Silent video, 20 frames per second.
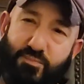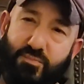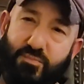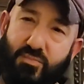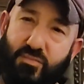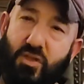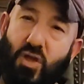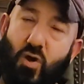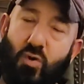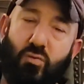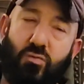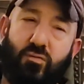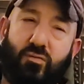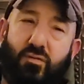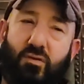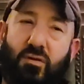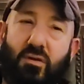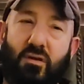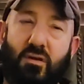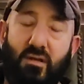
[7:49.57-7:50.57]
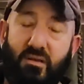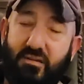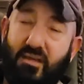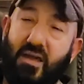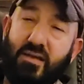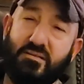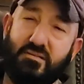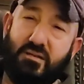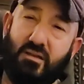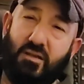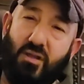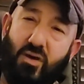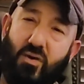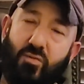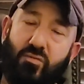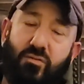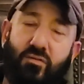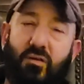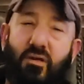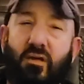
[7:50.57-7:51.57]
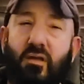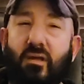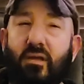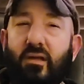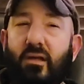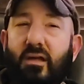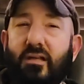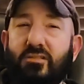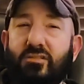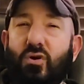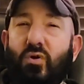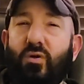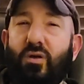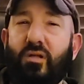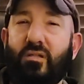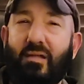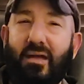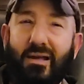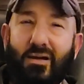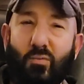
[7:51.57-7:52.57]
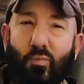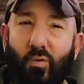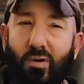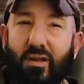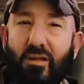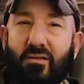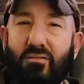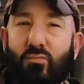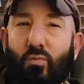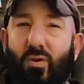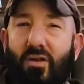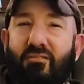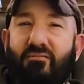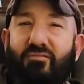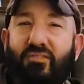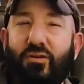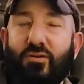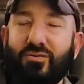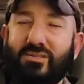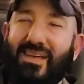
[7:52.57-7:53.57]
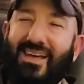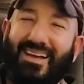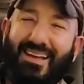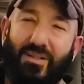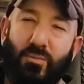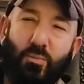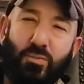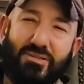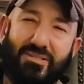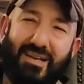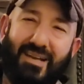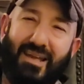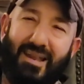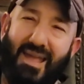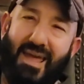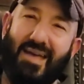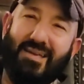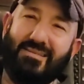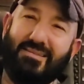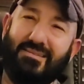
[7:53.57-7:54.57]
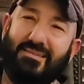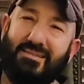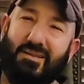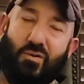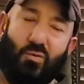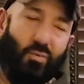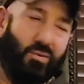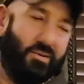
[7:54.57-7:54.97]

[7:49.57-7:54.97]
notes, tasting notes. It's only like what it feels like, almost like an essence of the